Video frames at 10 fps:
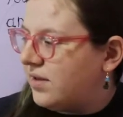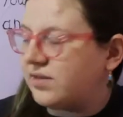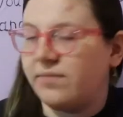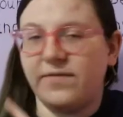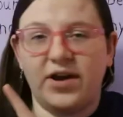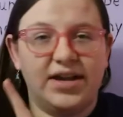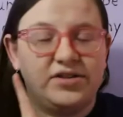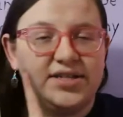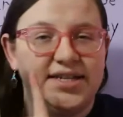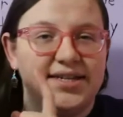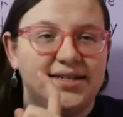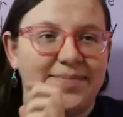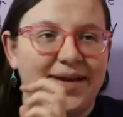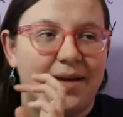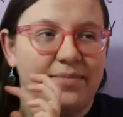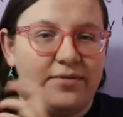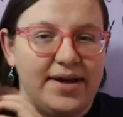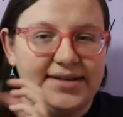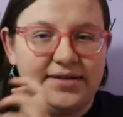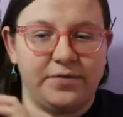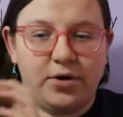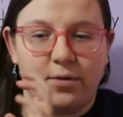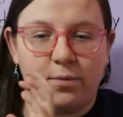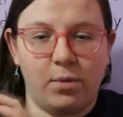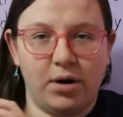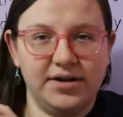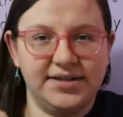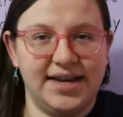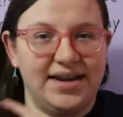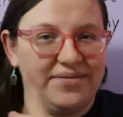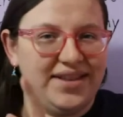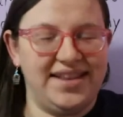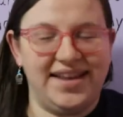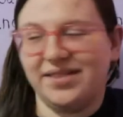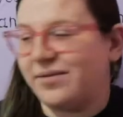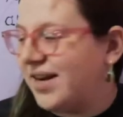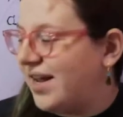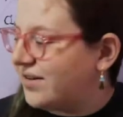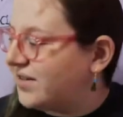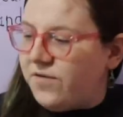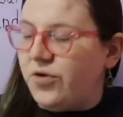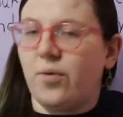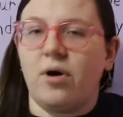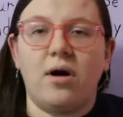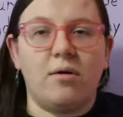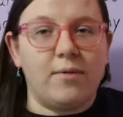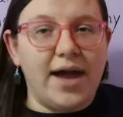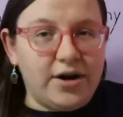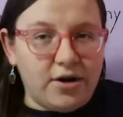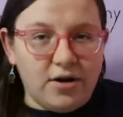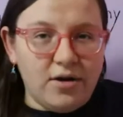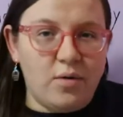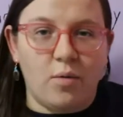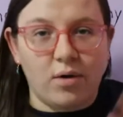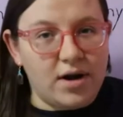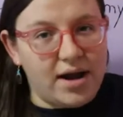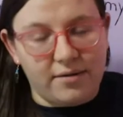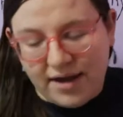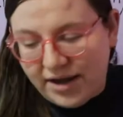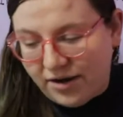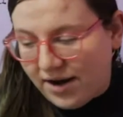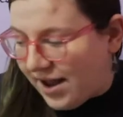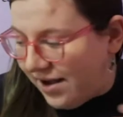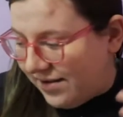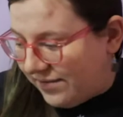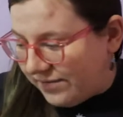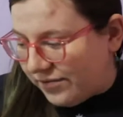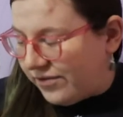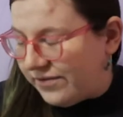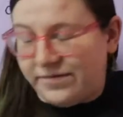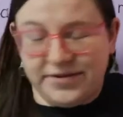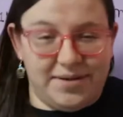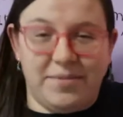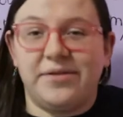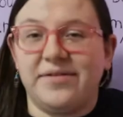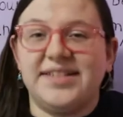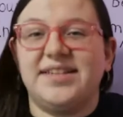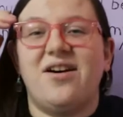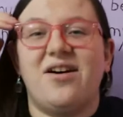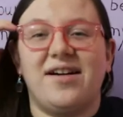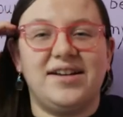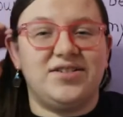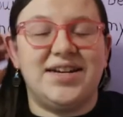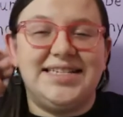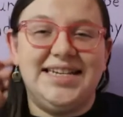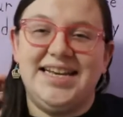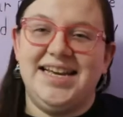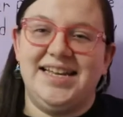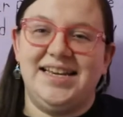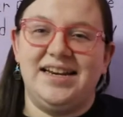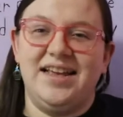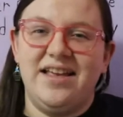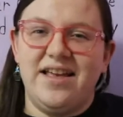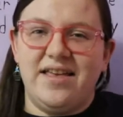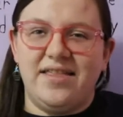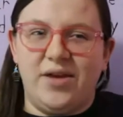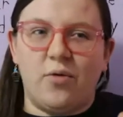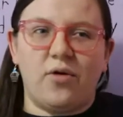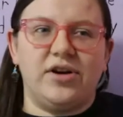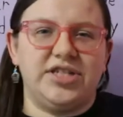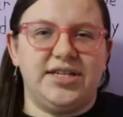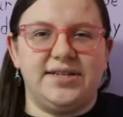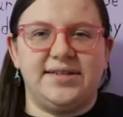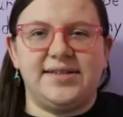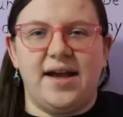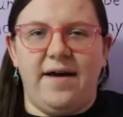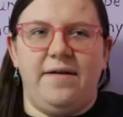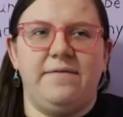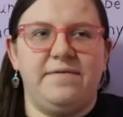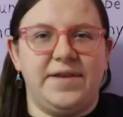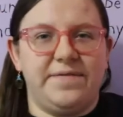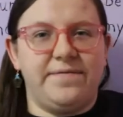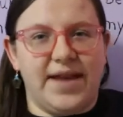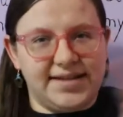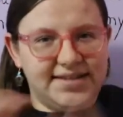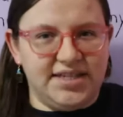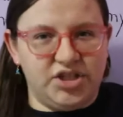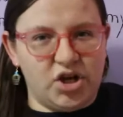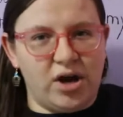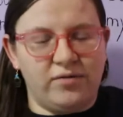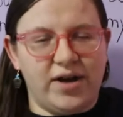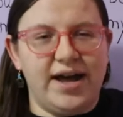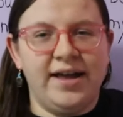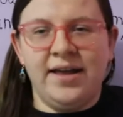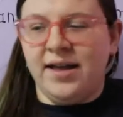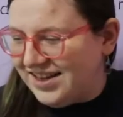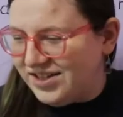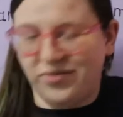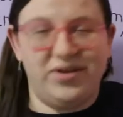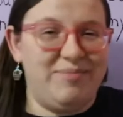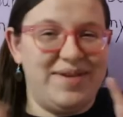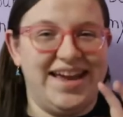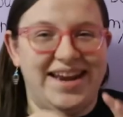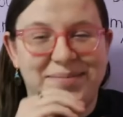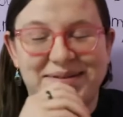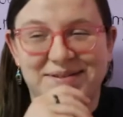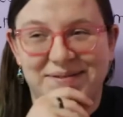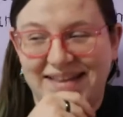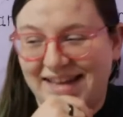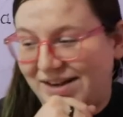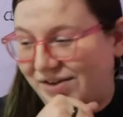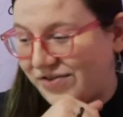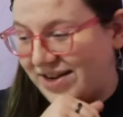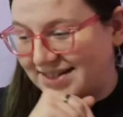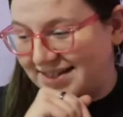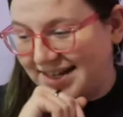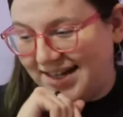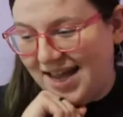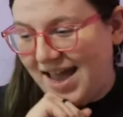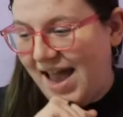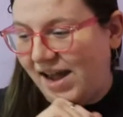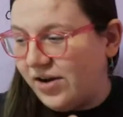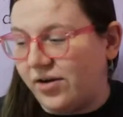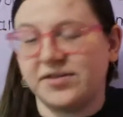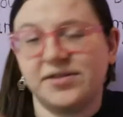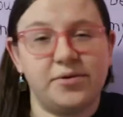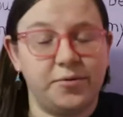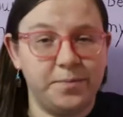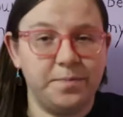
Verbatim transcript: so I'm very interested to pick up the rest of her works and I really like the one in here. If you are a writer or not a writer and or for some other reason are interested in the origins of the fantasy genre, totally pick it up. It's really interesting. And also,